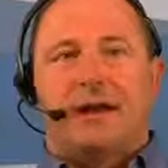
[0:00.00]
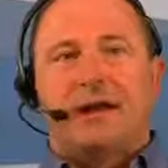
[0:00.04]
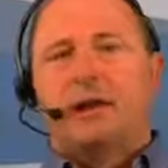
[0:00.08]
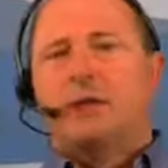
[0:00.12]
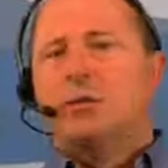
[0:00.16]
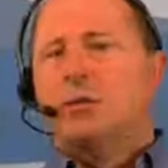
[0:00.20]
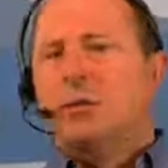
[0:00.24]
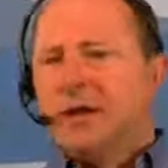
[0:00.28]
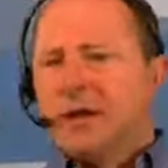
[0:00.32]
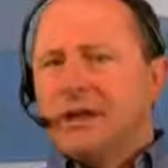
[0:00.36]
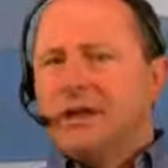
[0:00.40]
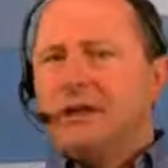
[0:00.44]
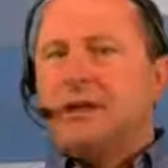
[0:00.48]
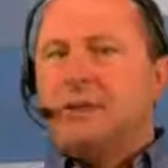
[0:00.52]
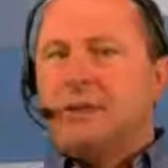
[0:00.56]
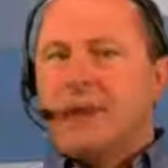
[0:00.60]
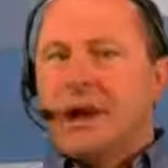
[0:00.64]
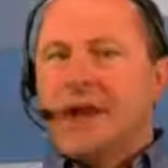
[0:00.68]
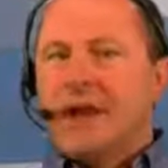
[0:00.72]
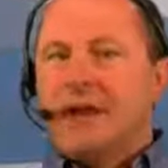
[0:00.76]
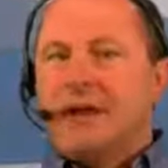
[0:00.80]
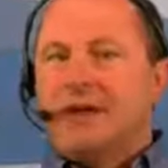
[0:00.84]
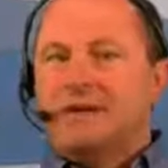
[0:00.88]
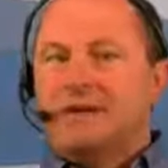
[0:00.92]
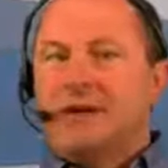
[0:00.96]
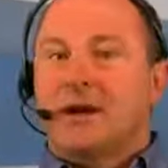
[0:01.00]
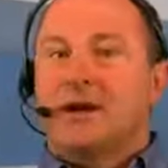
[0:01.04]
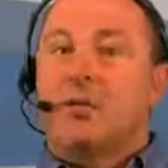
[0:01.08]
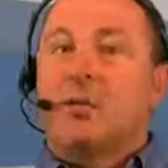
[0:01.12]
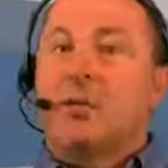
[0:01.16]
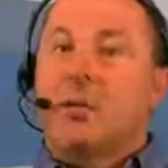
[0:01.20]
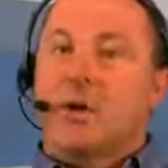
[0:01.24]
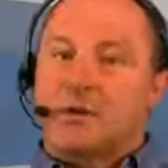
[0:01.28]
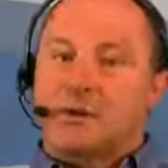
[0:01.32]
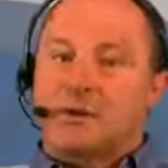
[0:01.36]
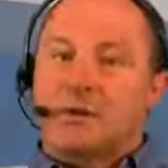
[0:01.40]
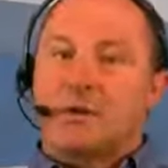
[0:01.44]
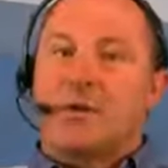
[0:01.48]
It really depends
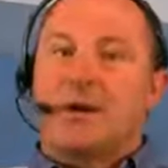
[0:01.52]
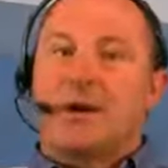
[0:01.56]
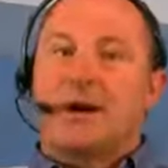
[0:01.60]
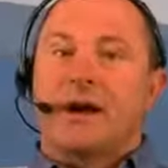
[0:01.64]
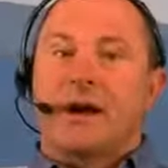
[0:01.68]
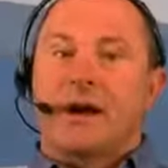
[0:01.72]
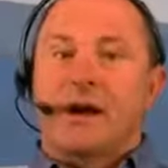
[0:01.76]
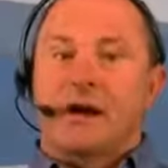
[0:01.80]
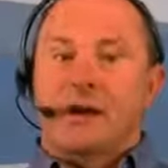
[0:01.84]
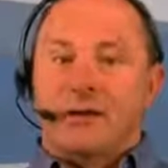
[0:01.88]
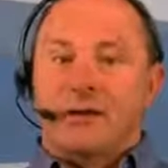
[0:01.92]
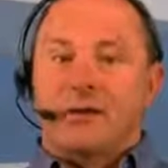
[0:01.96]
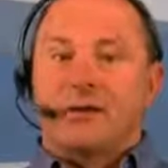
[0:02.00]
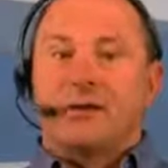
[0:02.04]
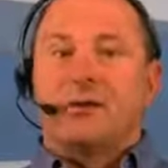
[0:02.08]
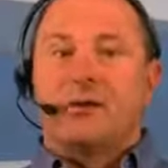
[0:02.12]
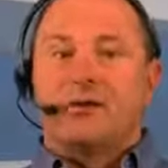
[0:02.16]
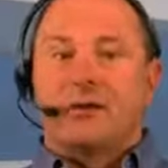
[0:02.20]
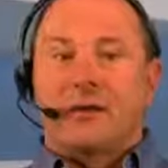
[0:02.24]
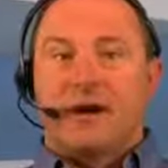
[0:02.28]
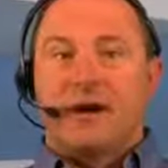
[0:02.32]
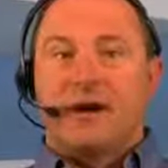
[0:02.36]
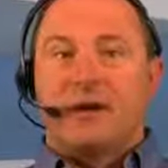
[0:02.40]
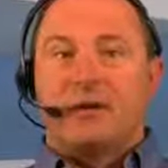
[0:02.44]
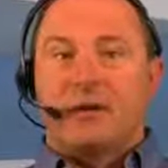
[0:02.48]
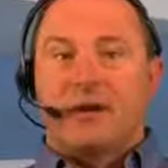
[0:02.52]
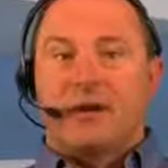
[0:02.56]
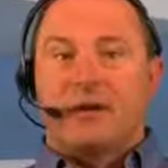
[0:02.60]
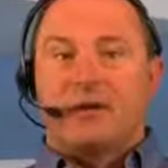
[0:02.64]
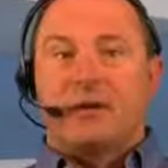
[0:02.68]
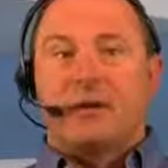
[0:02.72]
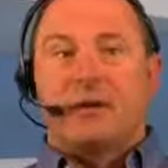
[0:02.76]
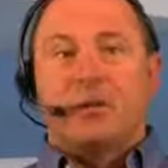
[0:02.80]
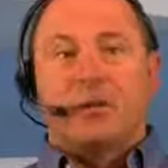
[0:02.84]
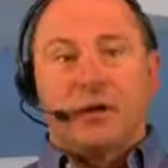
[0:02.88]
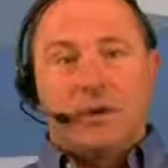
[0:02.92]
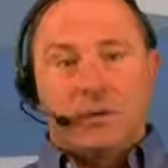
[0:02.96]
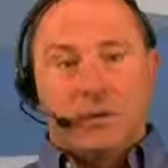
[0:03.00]
on what's going on in your
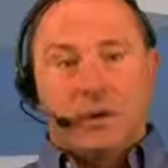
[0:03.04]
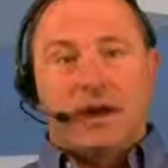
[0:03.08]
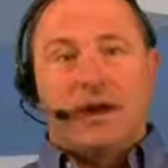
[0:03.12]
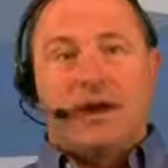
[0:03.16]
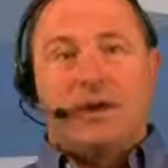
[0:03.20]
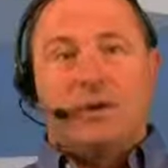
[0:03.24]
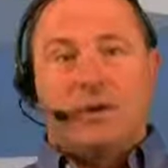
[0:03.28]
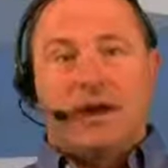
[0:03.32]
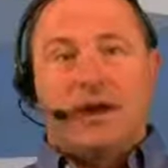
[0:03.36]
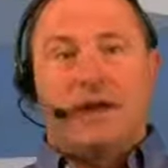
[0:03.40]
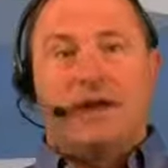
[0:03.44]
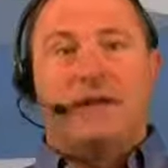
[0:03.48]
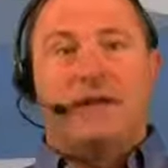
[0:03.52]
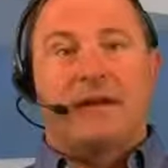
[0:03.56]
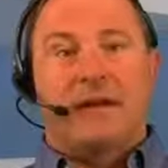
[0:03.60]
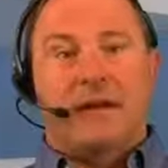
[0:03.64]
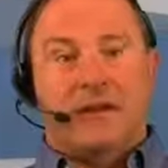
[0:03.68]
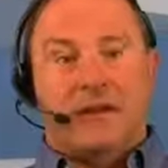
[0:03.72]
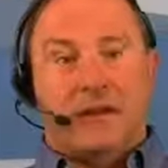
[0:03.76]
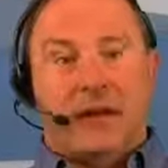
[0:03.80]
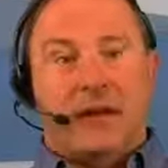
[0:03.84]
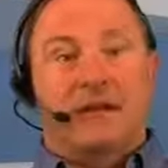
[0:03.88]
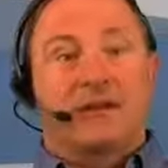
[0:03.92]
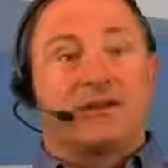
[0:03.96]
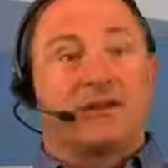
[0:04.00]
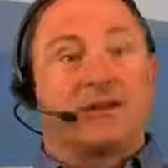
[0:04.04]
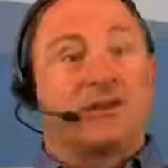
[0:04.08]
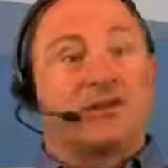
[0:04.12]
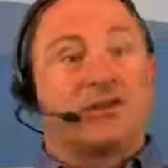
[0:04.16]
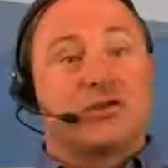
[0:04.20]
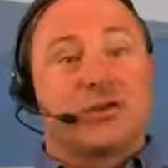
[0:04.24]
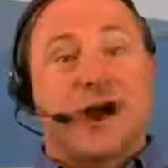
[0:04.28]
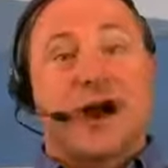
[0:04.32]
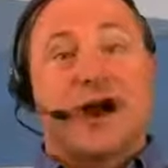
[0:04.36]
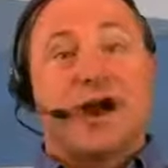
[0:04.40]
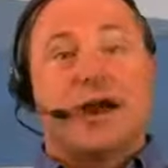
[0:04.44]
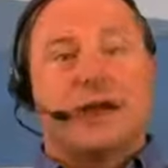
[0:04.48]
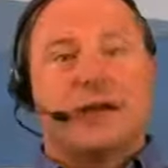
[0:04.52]
environment, and we recommend that you actually
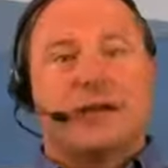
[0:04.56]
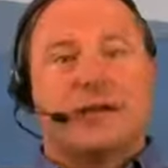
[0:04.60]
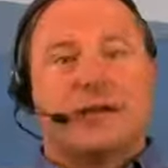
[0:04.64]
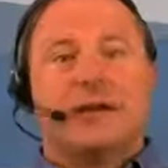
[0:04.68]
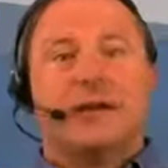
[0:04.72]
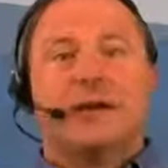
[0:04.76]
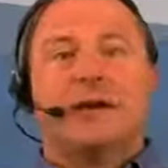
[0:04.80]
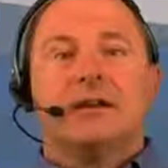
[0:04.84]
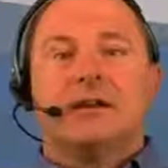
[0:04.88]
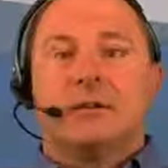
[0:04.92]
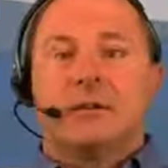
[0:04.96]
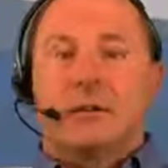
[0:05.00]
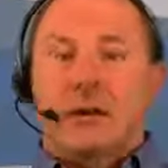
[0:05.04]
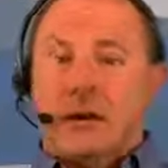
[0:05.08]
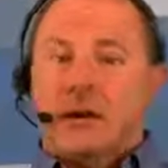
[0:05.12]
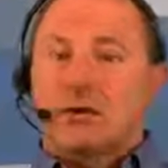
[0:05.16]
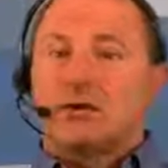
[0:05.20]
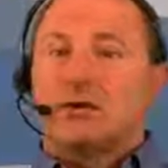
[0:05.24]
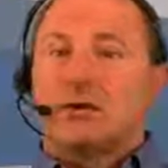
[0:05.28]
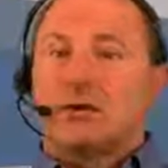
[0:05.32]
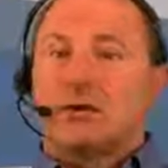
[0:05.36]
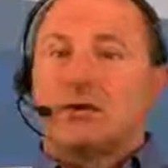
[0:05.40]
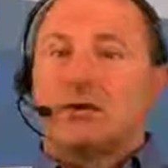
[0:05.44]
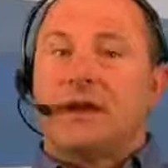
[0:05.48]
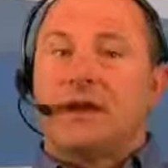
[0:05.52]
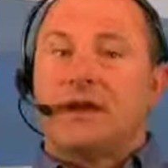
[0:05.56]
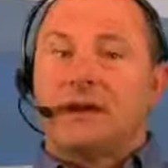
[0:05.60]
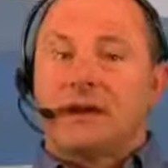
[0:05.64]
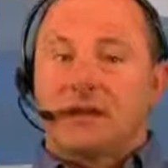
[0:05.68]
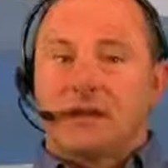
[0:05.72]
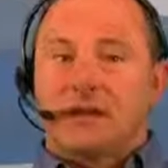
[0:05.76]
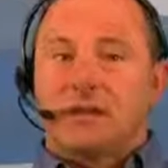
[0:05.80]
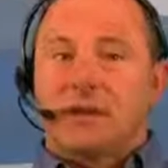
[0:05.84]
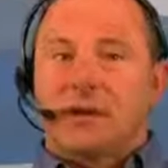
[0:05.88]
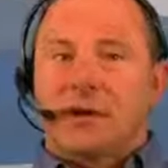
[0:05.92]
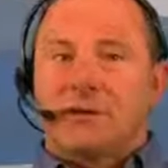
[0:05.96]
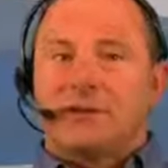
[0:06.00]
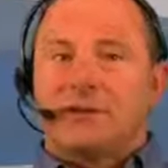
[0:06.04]
try it to make sure that
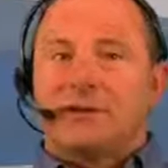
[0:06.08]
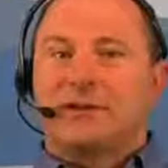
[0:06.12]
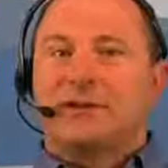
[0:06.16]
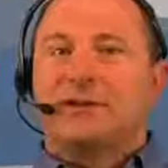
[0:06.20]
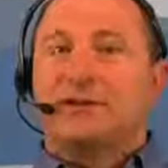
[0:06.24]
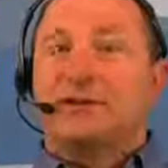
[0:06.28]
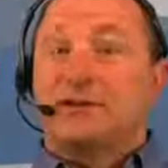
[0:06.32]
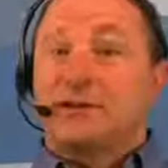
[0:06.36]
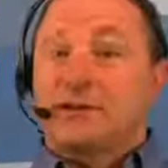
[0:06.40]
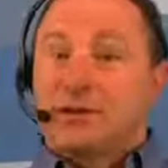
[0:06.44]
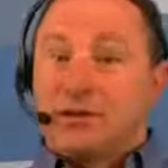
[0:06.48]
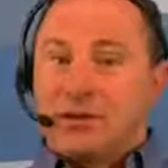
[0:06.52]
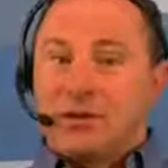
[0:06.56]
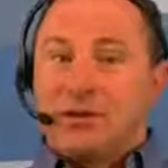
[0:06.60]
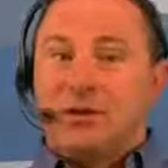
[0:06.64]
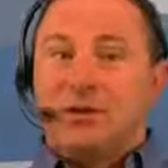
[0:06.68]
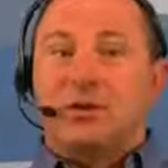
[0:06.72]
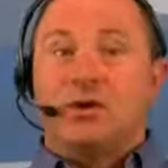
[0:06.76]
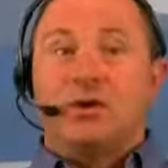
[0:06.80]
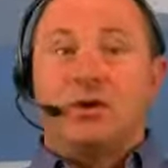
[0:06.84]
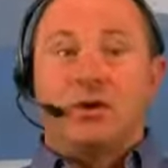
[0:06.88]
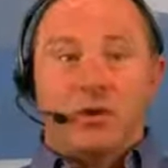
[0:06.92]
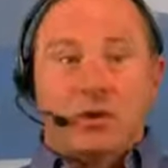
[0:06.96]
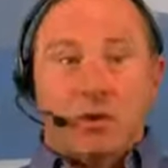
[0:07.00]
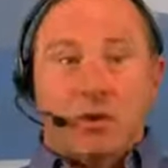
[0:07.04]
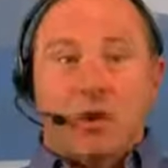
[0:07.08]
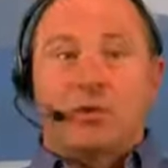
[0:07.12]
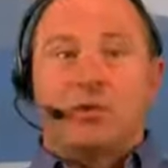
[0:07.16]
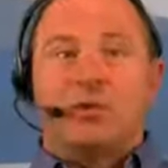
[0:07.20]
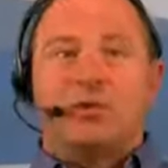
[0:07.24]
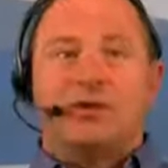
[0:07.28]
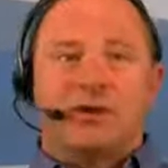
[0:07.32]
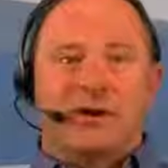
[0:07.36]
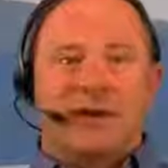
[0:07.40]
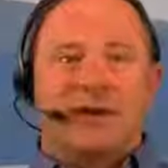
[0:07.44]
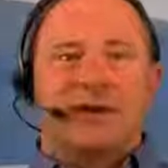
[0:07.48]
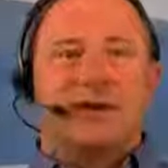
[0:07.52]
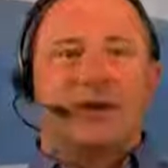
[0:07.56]
Digi-Wave is going to suit your
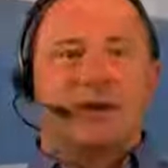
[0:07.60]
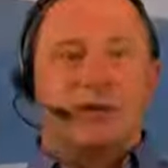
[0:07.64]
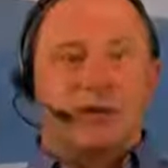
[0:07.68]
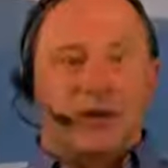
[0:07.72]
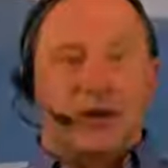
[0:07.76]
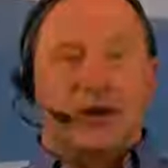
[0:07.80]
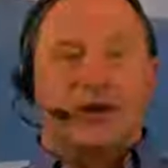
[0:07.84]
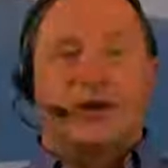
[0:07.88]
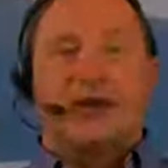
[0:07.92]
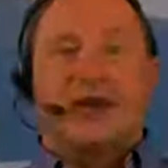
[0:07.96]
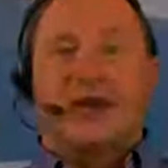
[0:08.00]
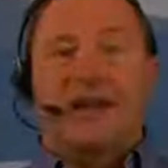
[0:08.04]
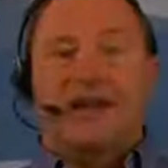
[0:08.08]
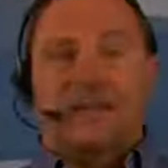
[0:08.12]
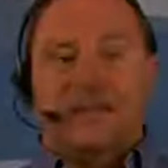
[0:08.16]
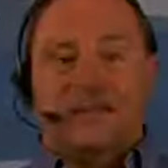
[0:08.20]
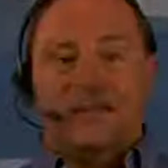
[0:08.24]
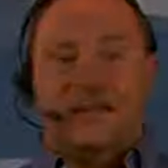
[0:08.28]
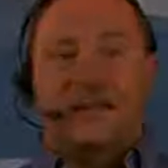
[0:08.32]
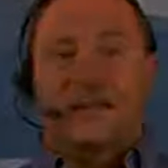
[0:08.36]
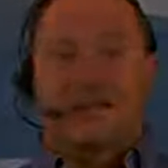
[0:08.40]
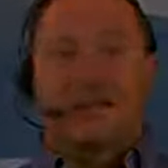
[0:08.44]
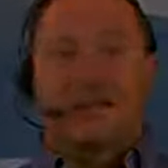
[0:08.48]
particular broadcast